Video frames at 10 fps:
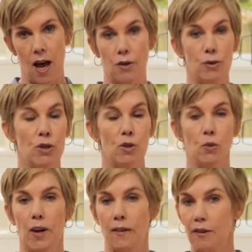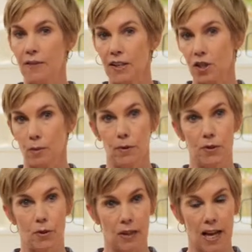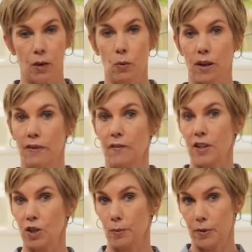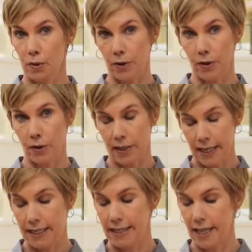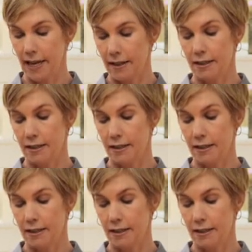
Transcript: You can use whatever vegetables you like, whatever vegetables you, your kids like.